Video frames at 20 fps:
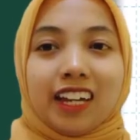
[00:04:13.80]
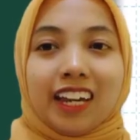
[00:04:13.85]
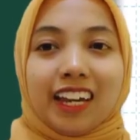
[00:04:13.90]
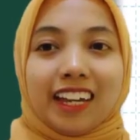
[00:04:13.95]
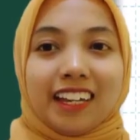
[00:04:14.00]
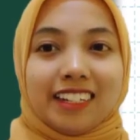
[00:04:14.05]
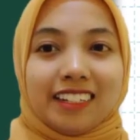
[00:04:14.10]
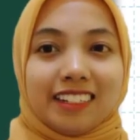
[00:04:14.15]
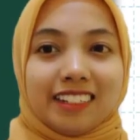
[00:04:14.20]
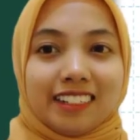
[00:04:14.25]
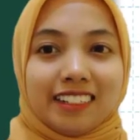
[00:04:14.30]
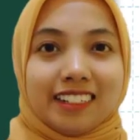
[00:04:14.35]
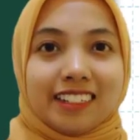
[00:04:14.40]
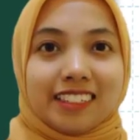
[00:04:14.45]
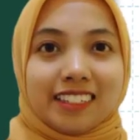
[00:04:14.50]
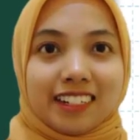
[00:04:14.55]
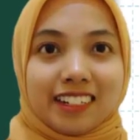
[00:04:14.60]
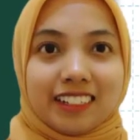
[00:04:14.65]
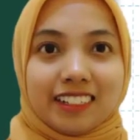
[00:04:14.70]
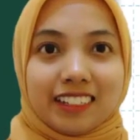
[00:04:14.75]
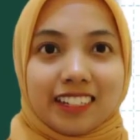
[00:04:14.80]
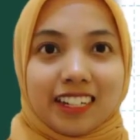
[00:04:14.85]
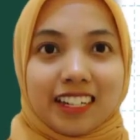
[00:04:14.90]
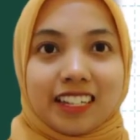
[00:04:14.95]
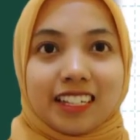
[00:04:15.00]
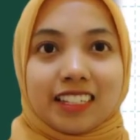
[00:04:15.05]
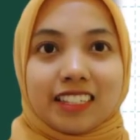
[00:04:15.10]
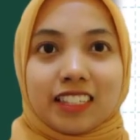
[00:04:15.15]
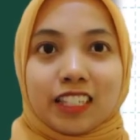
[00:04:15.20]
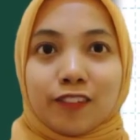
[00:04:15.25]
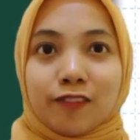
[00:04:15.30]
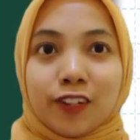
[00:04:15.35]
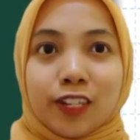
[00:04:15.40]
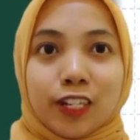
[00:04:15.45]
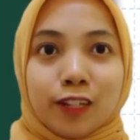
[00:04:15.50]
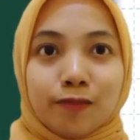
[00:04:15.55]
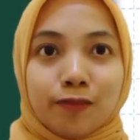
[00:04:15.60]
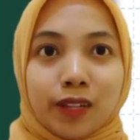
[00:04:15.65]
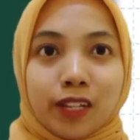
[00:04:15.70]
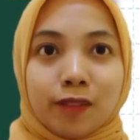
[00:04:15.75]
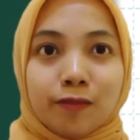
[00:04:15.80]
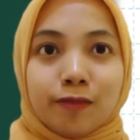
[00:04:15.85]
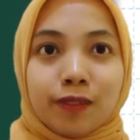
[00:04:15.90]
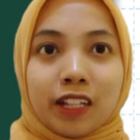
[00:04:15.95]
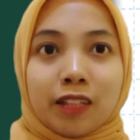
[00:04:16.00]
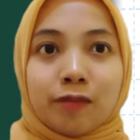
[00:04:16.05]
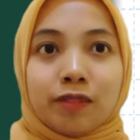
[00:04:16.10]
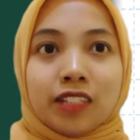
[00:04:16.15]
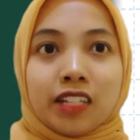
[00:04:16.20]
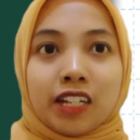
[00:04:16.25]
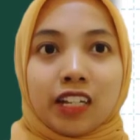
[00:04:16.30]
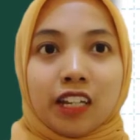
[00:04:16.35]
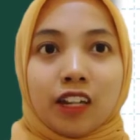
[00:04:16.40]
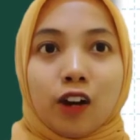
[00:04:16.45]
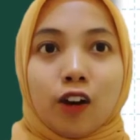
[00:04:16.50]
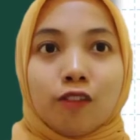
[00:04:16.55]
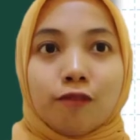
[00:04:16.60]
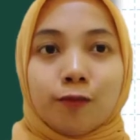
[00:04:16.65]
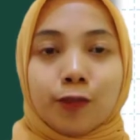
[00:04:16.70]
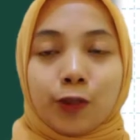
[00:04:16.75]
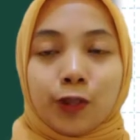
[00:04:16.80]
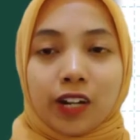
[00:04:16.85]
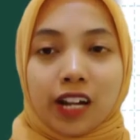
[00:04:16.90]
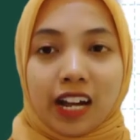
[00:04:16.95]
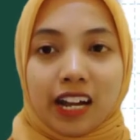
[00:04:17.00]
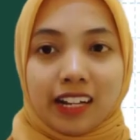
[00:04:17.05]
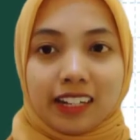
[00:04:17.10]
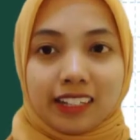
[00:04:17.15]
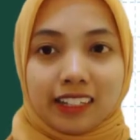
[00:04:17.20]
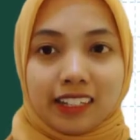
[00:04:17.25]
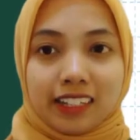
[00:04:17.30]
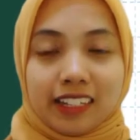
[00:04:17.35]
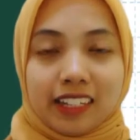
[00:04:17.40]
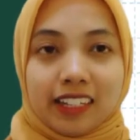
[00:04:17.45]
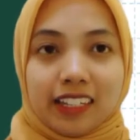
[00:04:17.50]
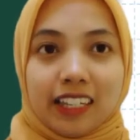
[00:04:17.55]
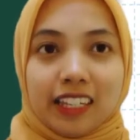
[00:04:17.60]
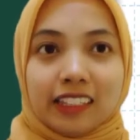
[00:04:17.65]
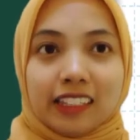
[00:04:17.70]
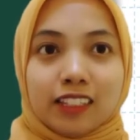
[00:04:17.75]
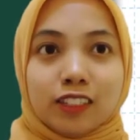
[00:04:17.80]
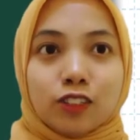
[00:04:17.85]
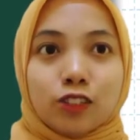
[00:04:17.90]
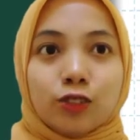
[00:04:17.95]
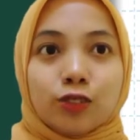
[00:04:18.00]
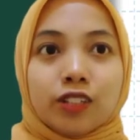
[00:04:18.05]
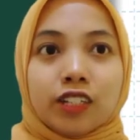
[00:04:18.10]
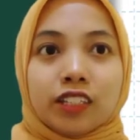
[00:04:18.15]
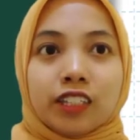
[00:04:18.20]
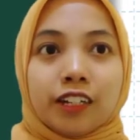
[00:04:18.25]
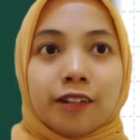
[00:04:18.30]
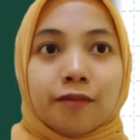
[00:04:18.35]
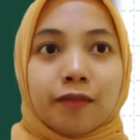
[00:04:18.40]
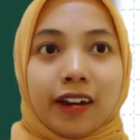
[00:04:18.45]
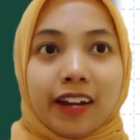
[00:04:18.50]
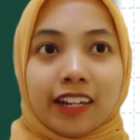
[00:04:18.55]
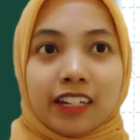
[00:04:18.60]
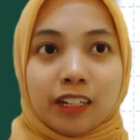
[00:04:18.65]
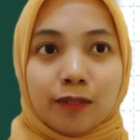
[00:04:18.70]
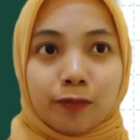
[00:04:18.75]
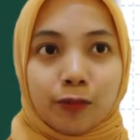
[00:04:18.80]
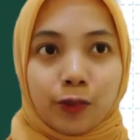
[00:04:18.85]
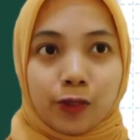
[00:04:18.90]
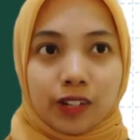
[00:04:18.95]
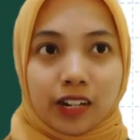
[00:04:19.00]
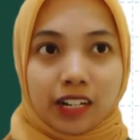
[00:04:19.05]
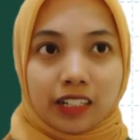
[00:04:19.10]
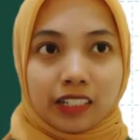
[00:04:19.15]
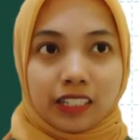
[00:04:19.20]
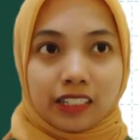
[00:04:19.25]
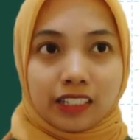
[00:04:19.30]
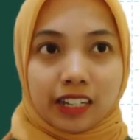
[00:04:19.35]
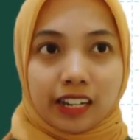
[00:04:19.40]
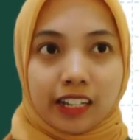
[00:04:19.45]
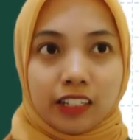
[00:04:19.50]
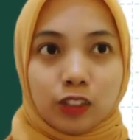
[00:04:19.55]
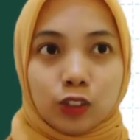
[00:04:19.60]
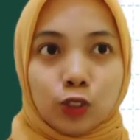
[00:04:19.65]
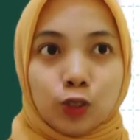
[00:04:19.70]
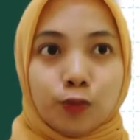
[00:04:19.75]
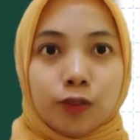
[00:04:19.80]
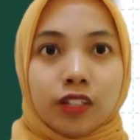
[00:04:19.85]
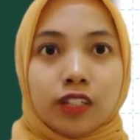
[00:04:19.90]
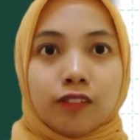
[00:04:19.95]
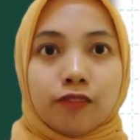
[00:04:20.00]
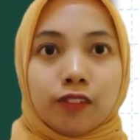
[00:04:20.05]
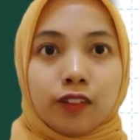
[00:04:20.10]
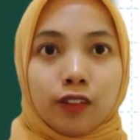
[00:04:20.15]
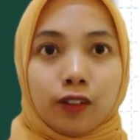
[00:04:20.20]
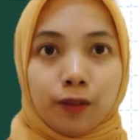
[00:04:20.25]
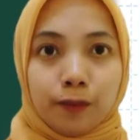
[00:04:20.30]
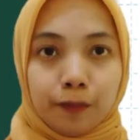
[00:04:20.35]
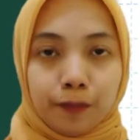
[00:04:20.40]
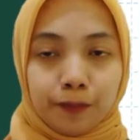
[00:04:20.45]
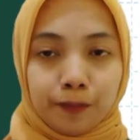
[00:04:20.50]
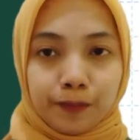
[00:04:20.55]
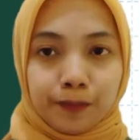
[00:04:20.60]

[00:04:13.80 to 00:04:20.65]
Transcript: And the third is developing preliminary of product. It is to determine the product design to be developed.